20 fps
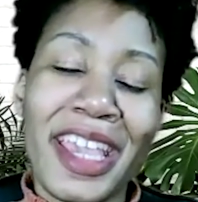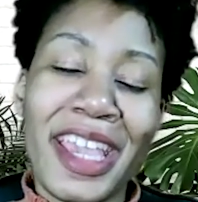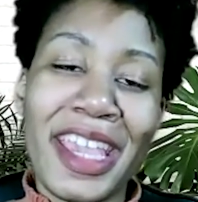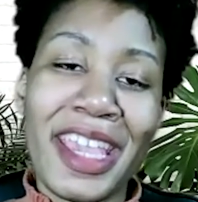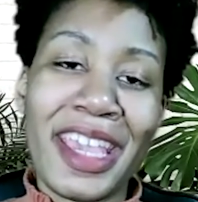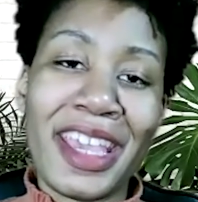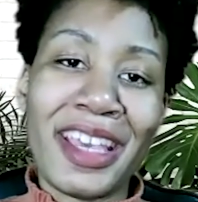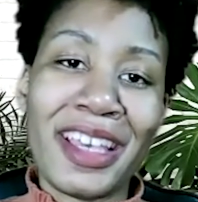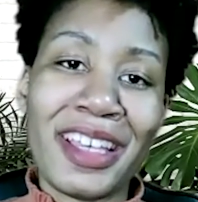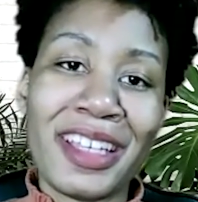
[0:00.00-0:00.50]

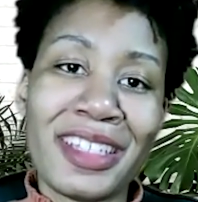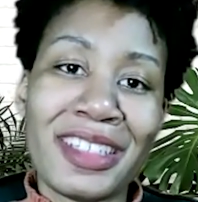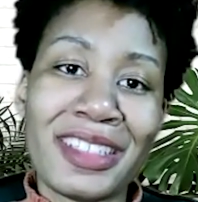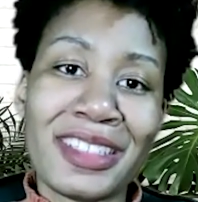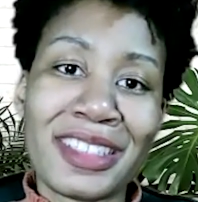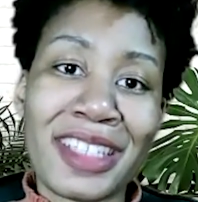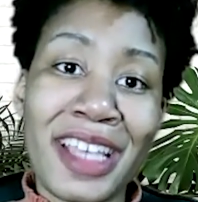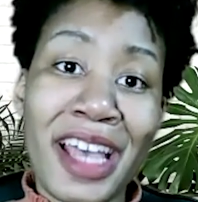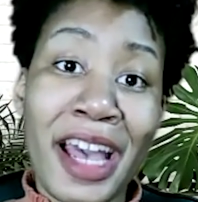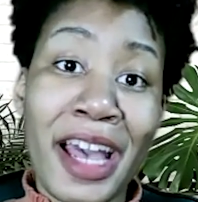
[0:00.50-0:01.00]

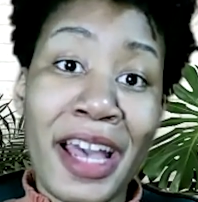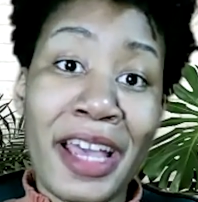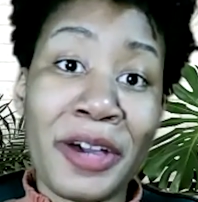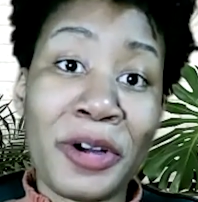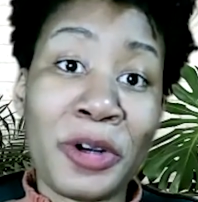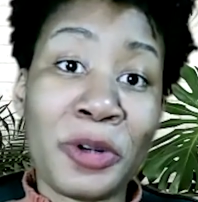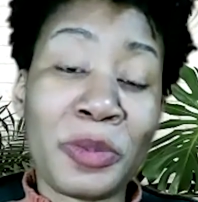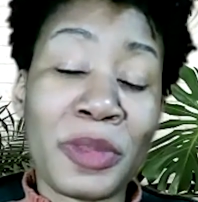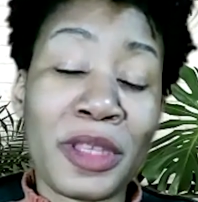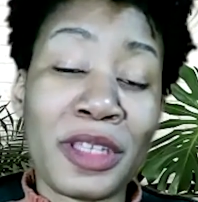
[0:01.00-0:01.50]
And I
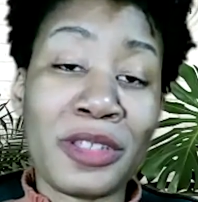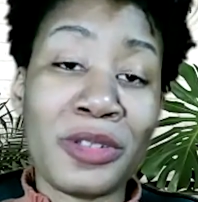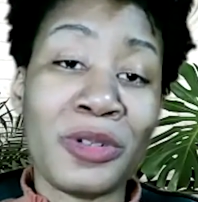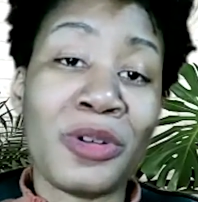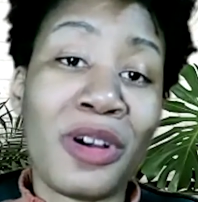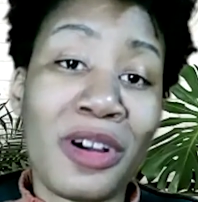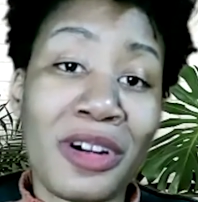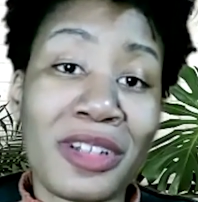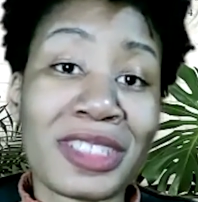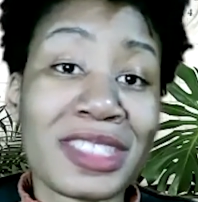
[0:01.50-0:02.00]
hope that you
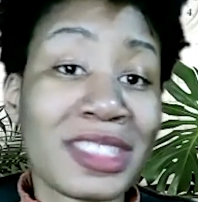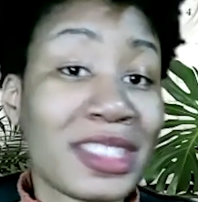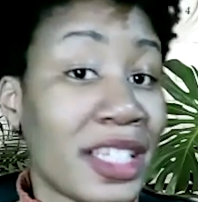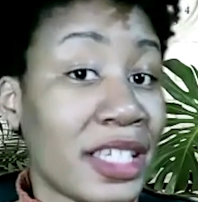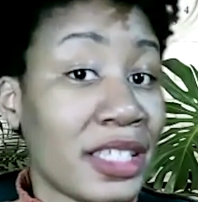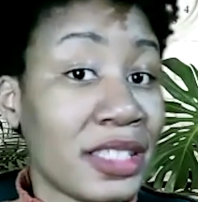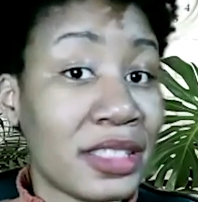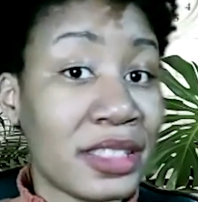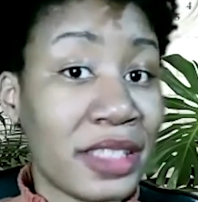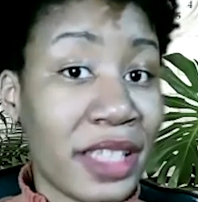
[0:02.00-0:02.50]
all
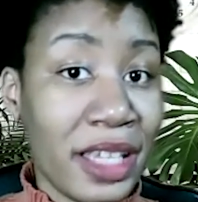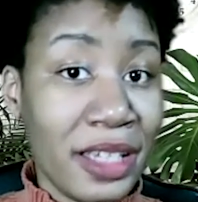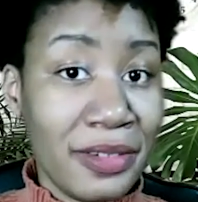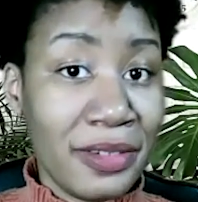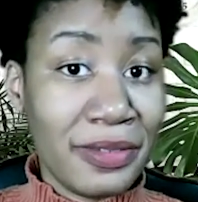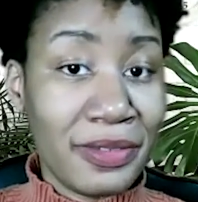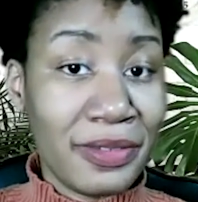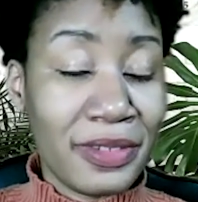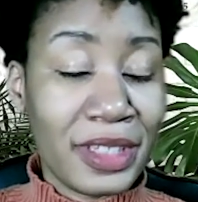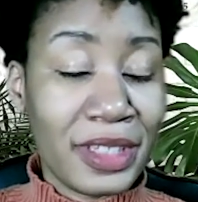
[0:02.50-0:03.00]
stay safe.